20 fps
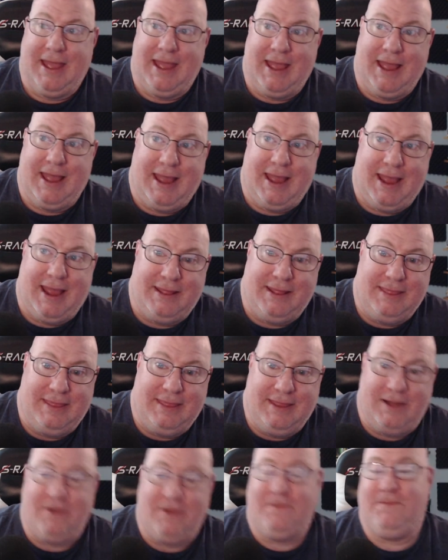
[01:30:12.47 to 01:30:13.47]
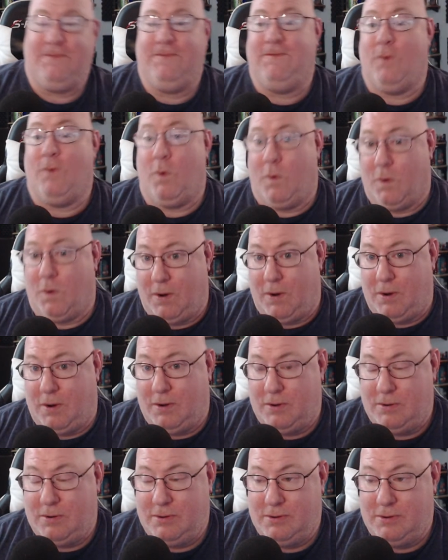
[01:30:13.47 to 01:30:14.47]
And therefore,
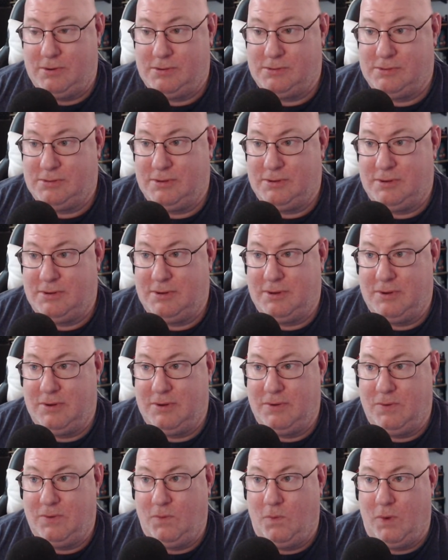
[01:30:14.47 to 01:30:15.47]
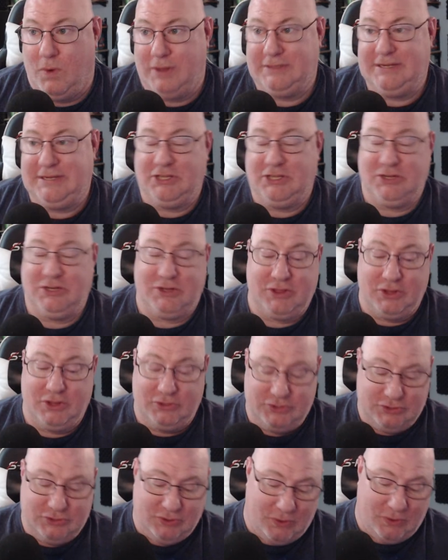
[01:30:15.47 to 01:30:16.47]
once he took the
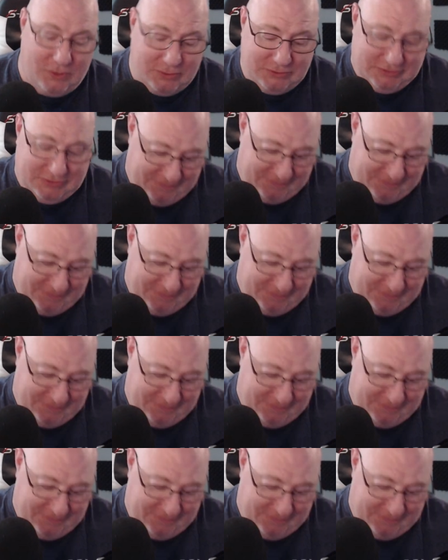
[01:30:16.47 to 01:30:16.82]
souls of